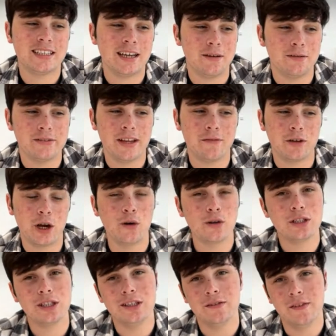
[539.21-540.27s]
I will never go
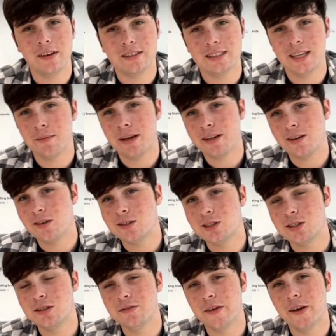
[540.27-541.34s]
to university. I might go to
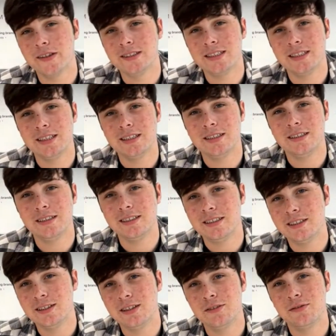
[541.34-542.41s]
university
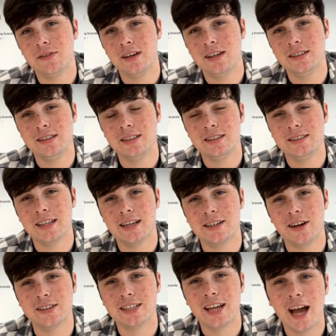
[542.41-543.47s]
in 10
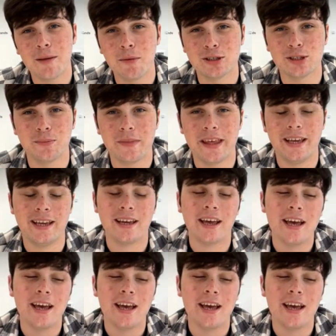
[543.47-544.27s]
years' time or something.